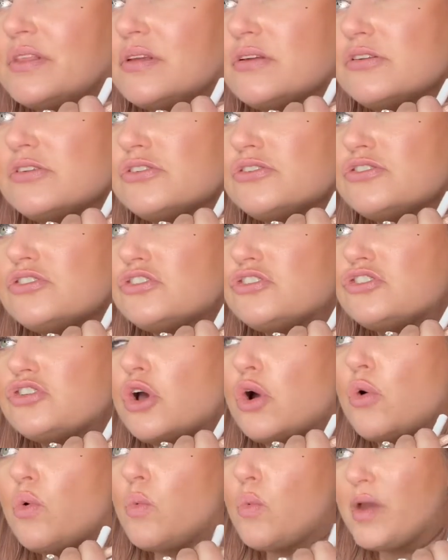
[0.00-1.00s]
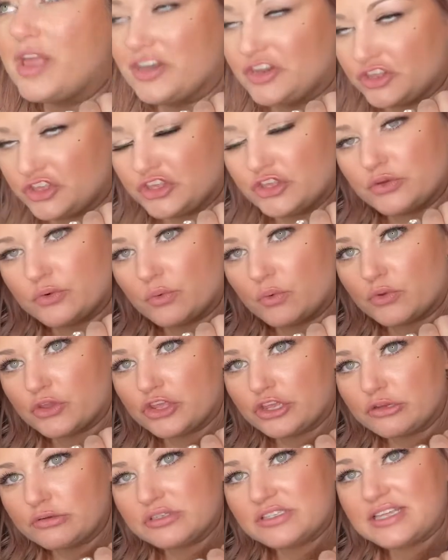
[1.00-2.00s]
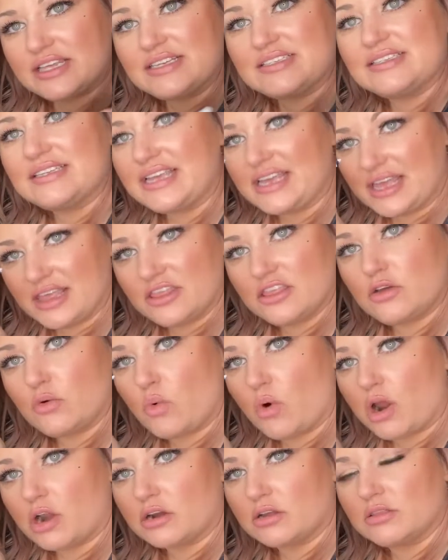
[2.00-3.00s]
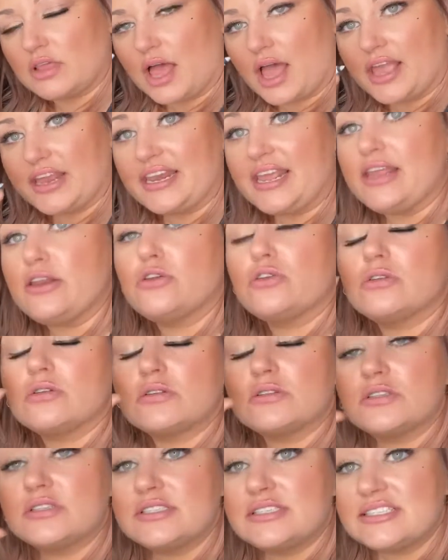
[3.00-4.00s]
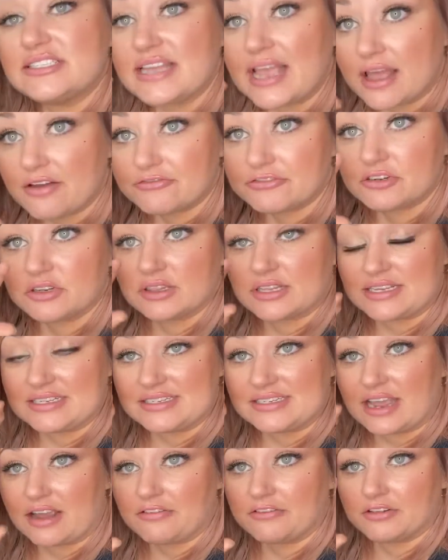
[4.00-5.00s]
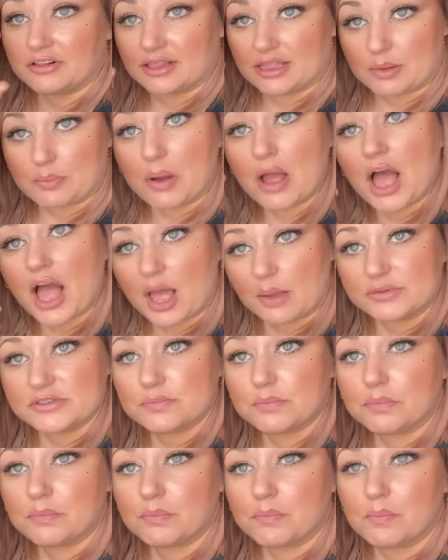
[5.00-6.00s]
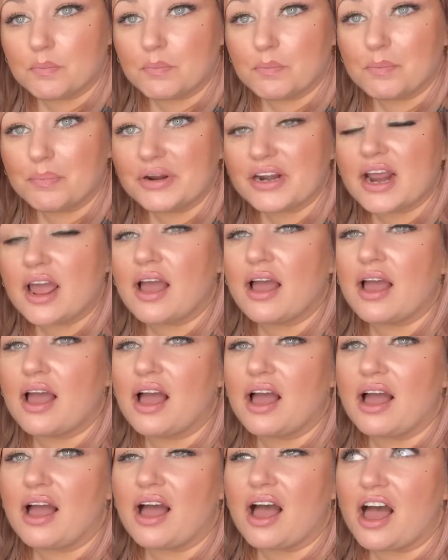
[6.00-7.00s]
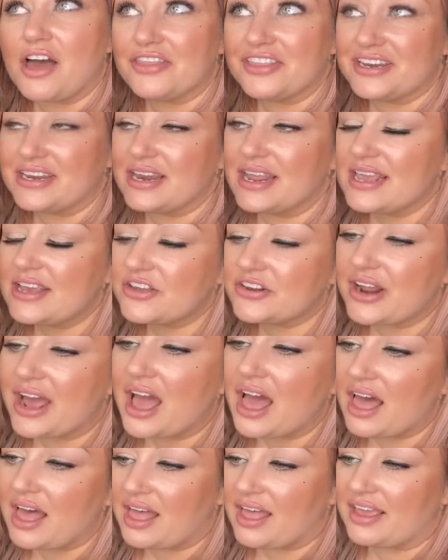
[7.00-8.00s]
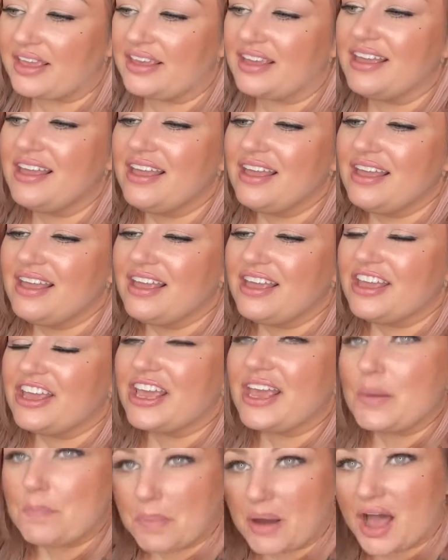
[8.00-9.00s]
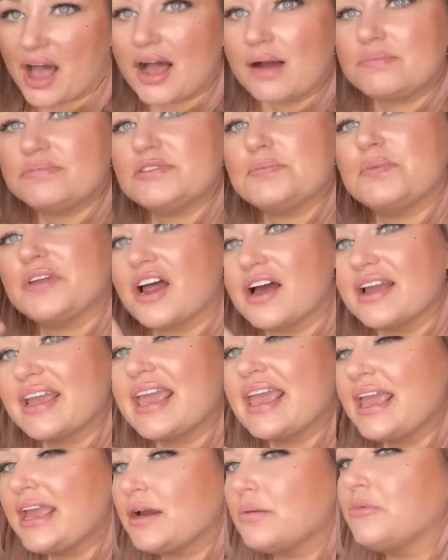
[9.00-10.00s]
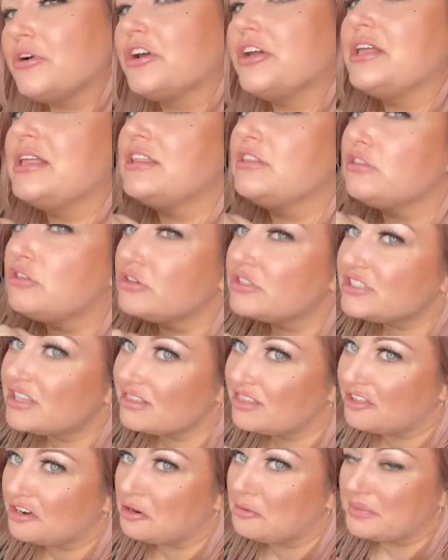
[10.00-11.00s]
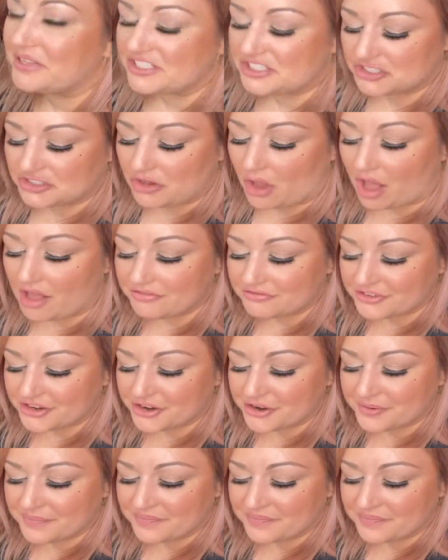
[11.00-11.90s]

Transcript: So when you use this in the waterline, it definitely pops. But on the naked eye, it pops, but on camera it looks a little bit softer.